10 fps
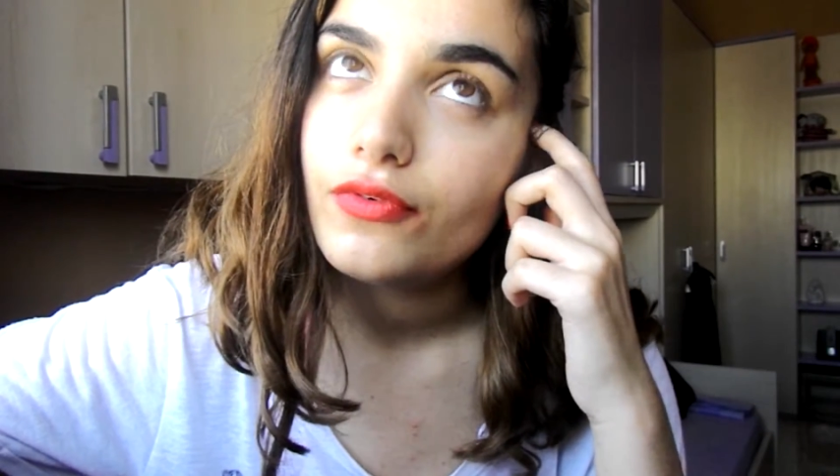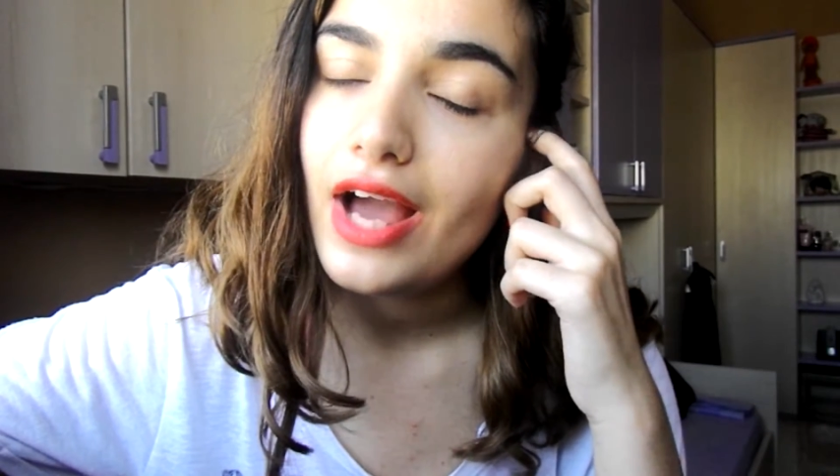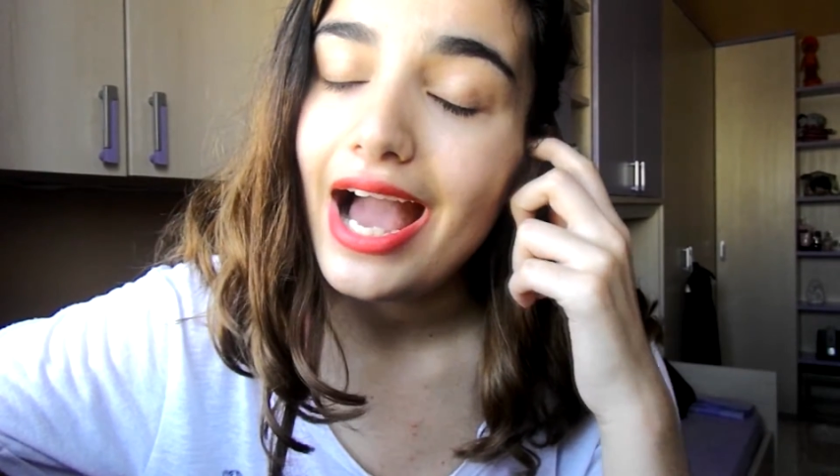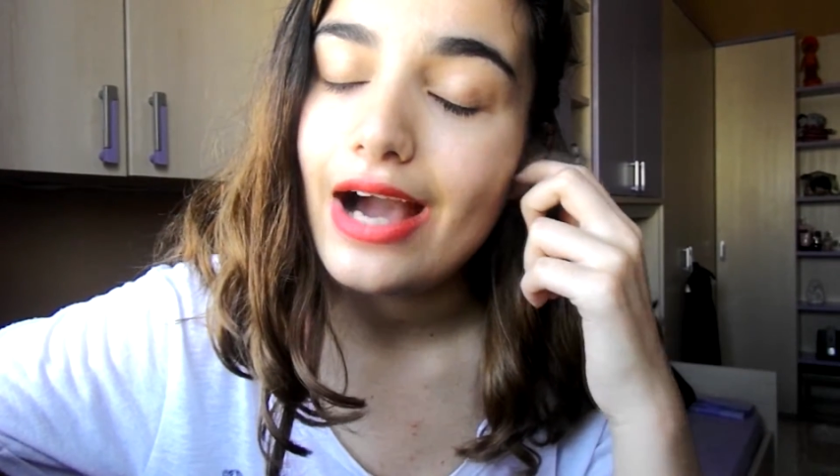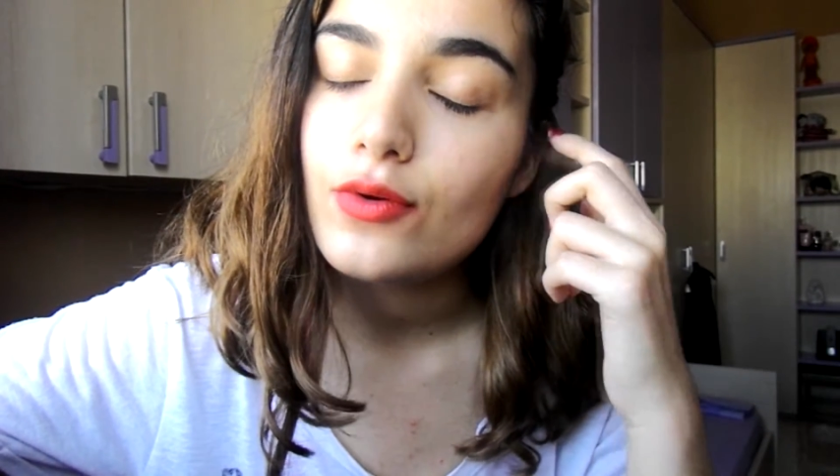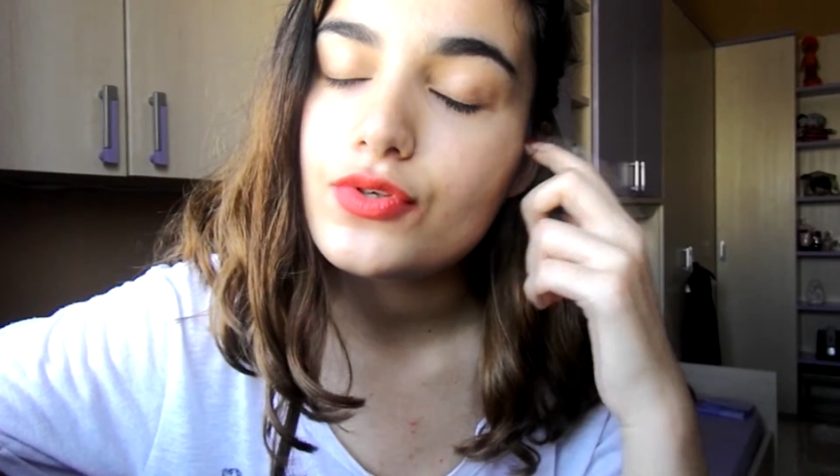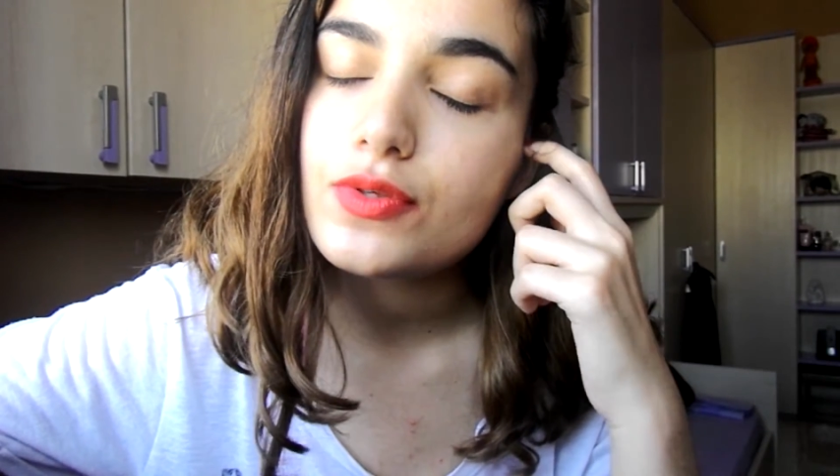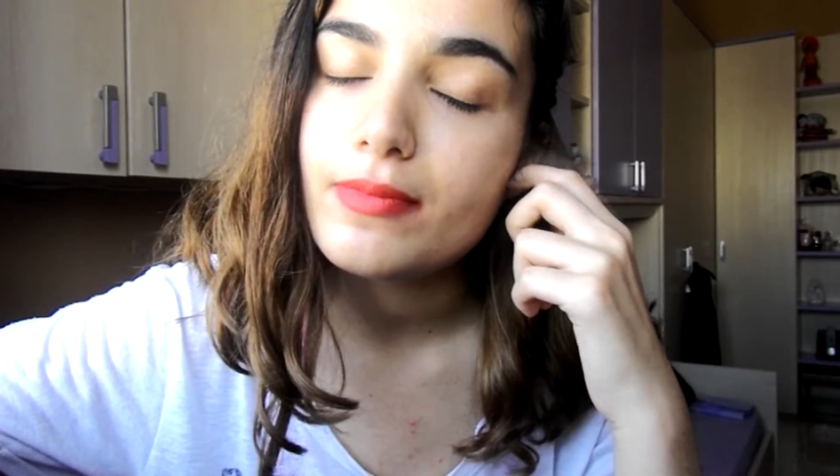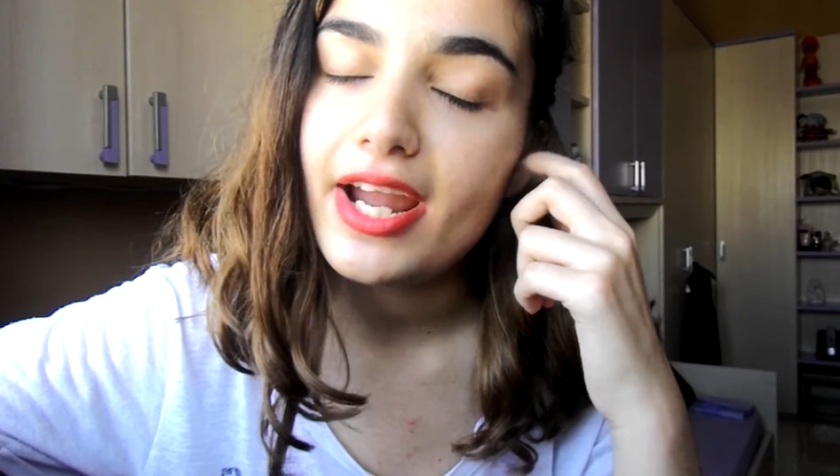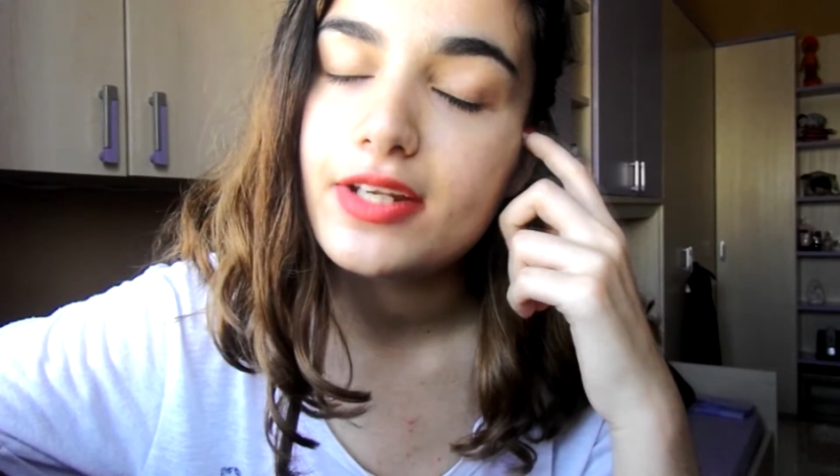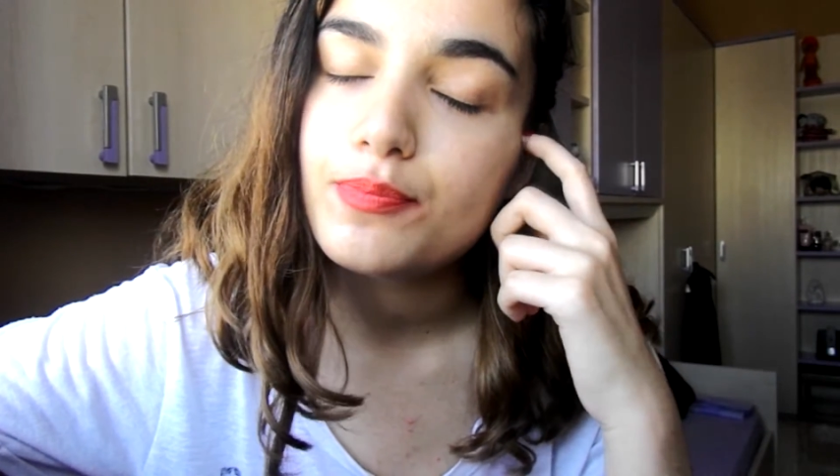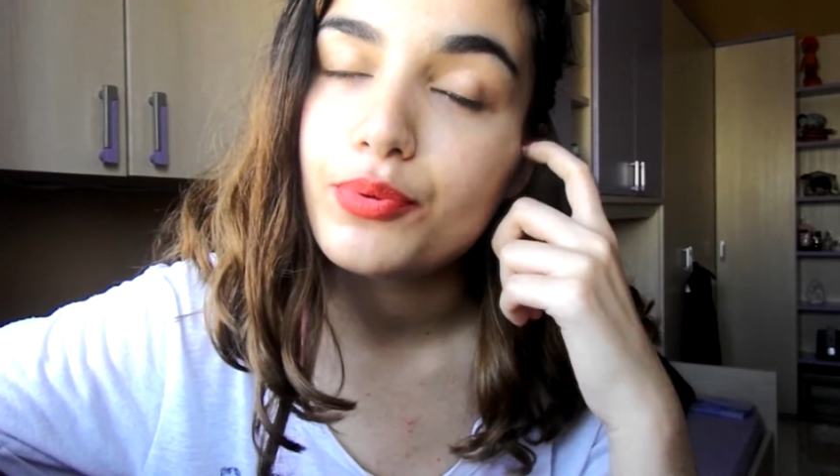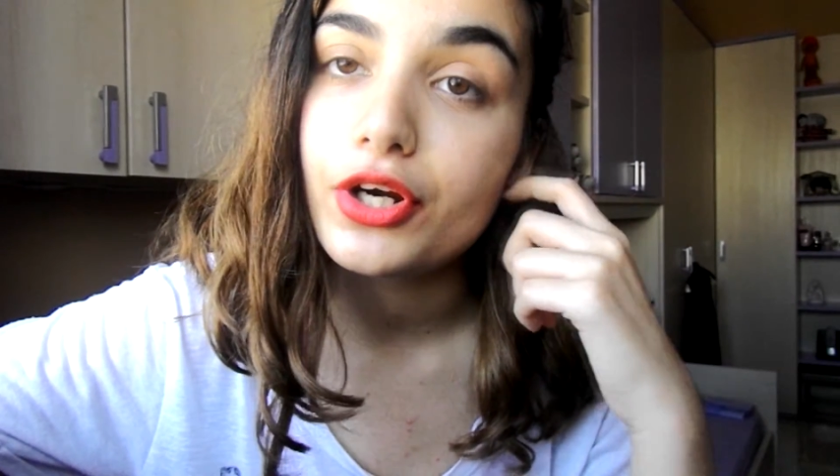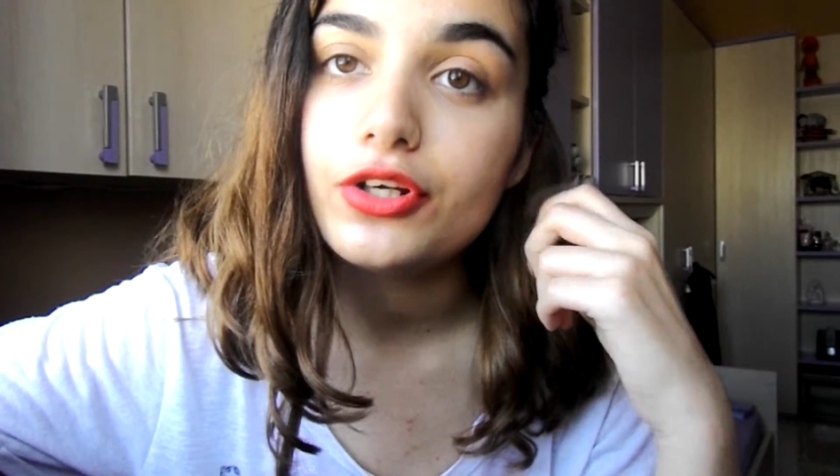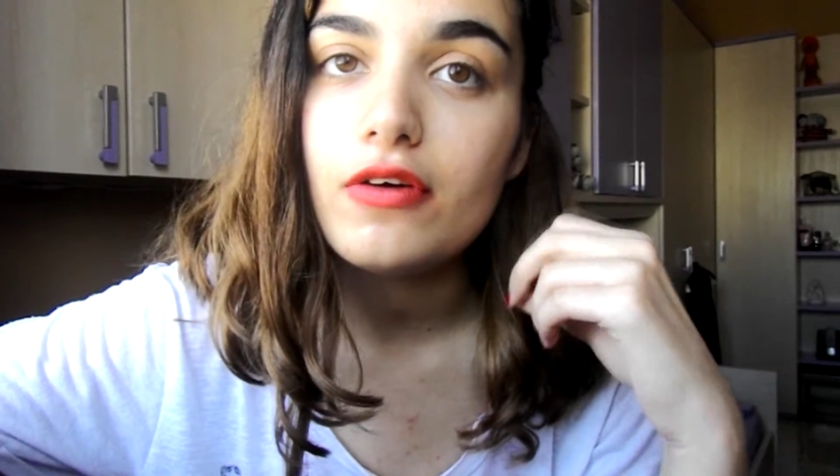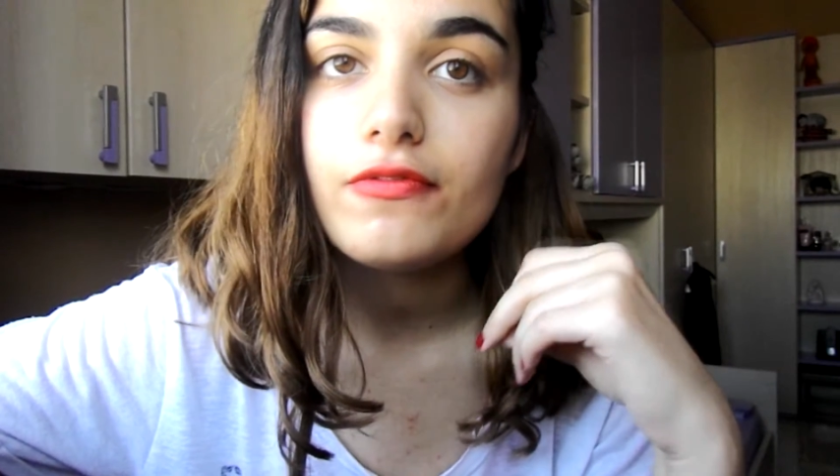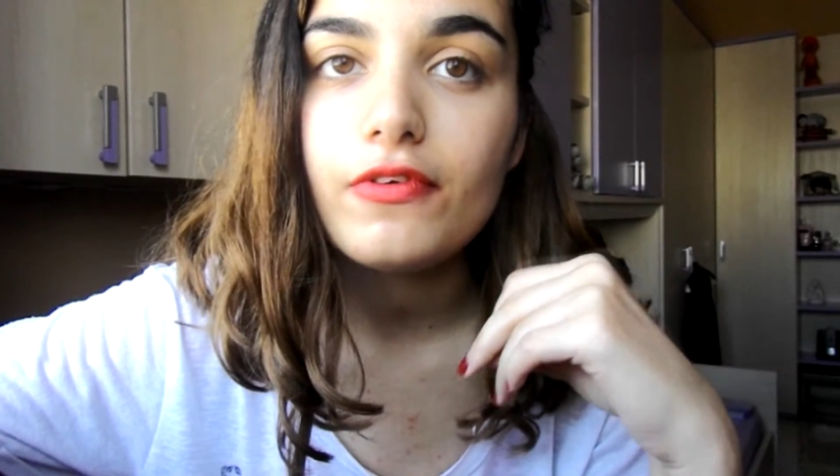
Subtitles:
house might burn on